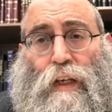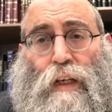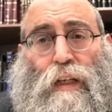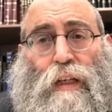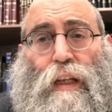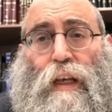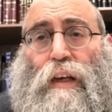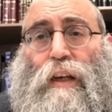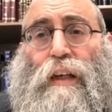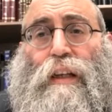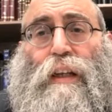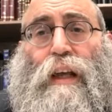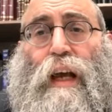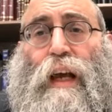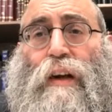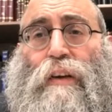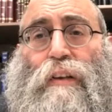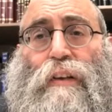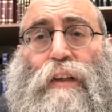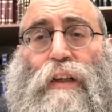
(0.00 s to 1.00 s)
Now,
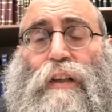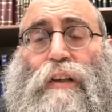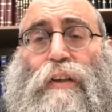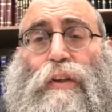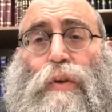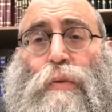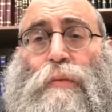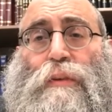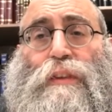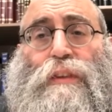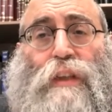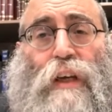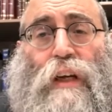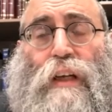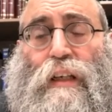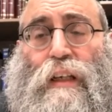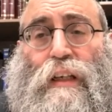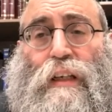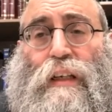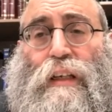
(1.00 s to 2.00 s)
inherent in the human
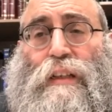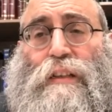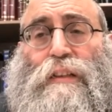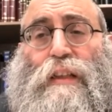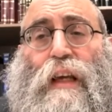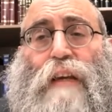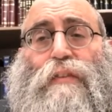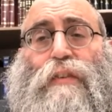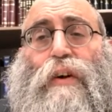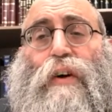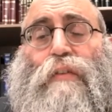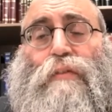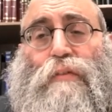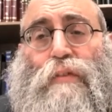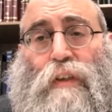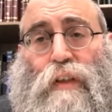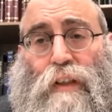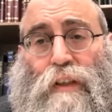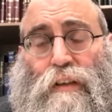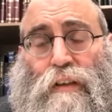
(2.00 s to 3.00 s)
psyche is to have
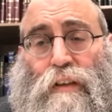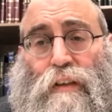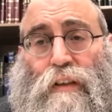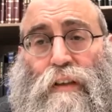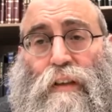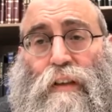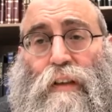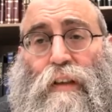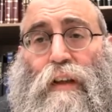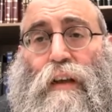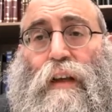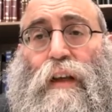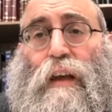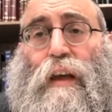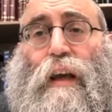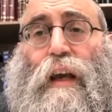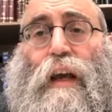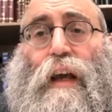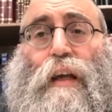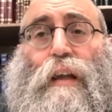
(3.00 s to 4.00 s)
conflict
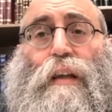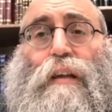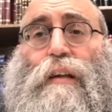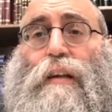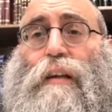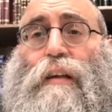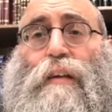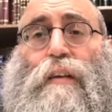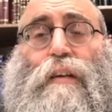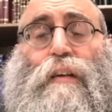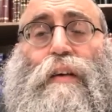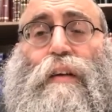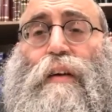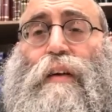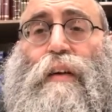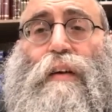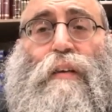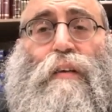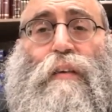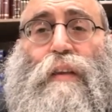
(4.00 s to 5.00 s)
and
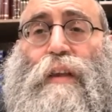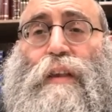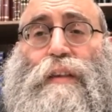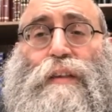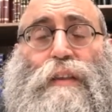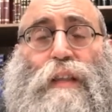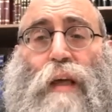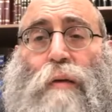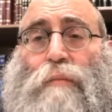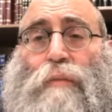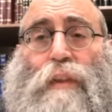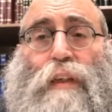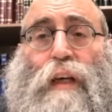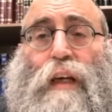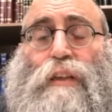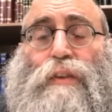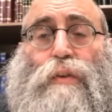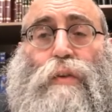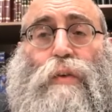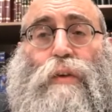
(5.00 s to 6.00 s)
things tempting
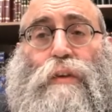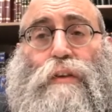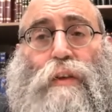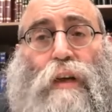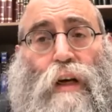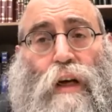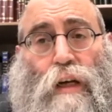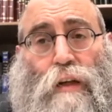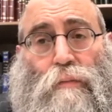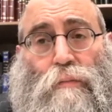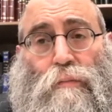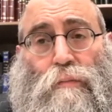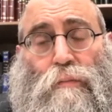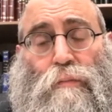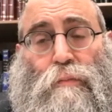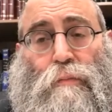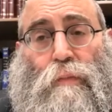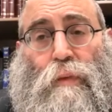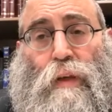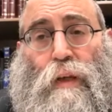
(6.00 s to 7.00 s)
us all the time.
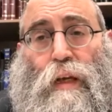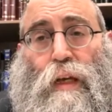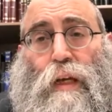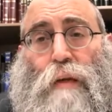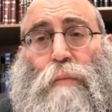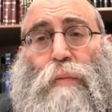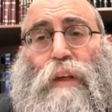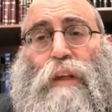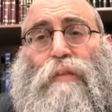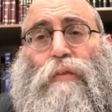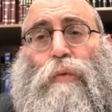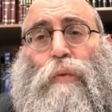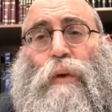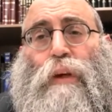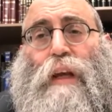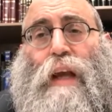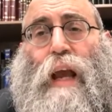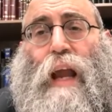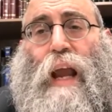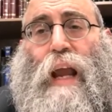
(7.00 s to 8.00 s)
But if
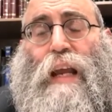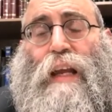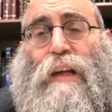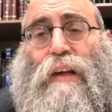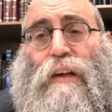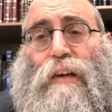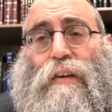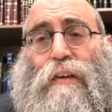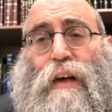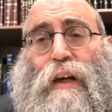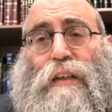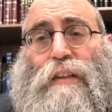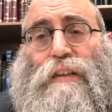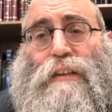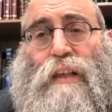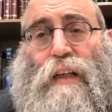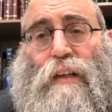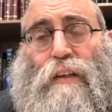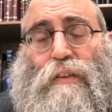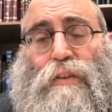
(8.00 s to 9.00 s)
we anchor
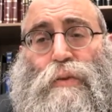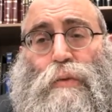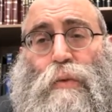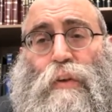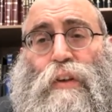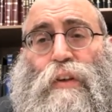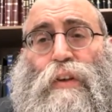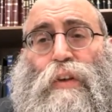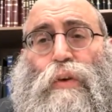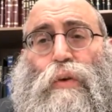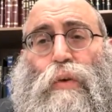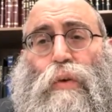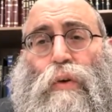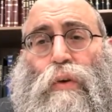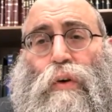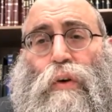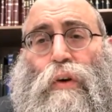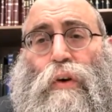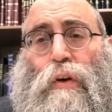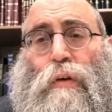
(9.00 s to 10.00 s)
ourselves with
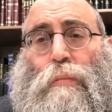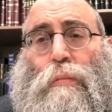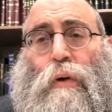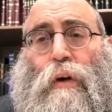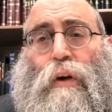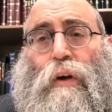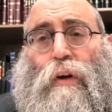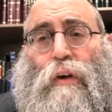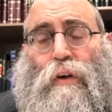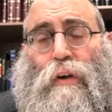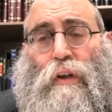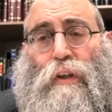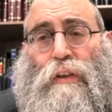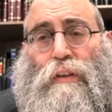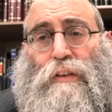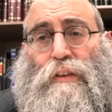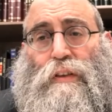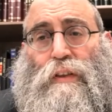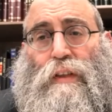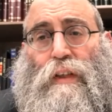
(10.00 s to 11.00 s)
core
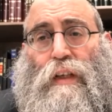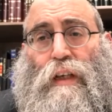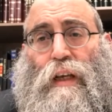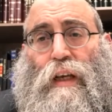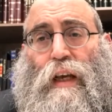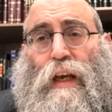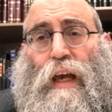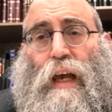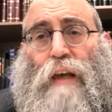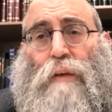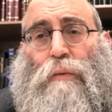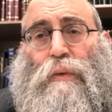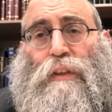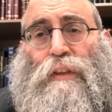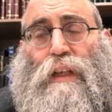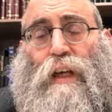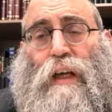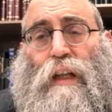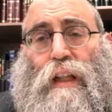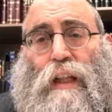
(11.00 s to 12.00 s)
priorities and we
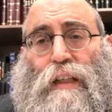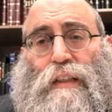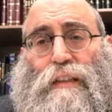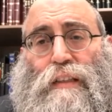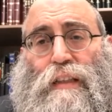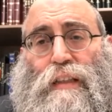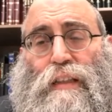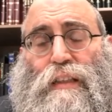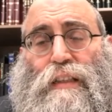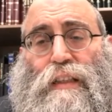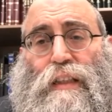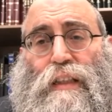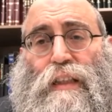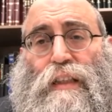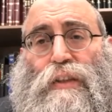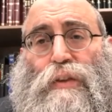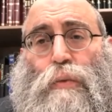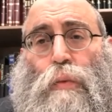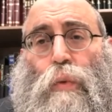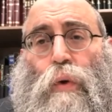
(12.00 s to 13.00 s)
tell us this
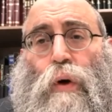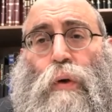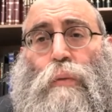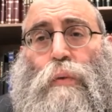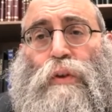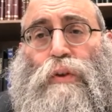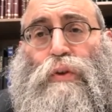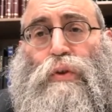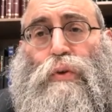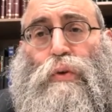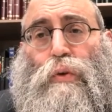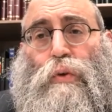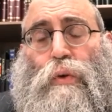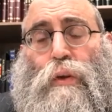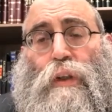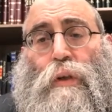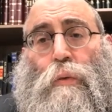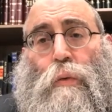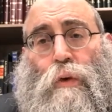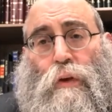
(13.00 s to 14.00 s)
is what we
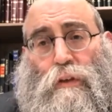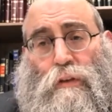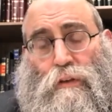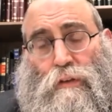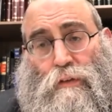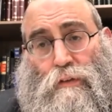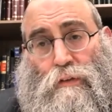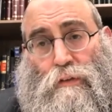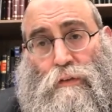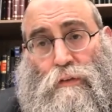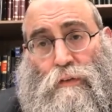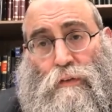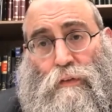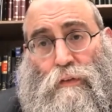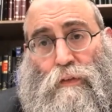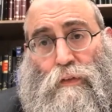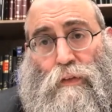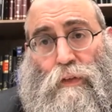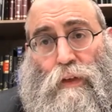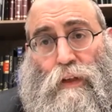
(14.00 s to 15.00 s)
truly want,
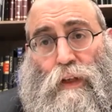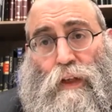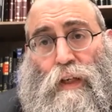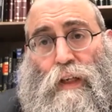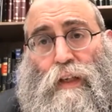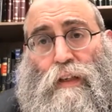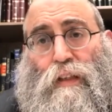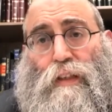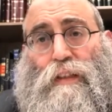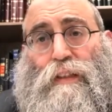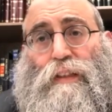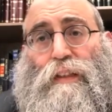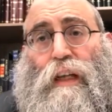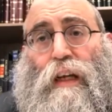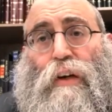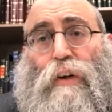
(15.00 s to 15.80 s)
this is our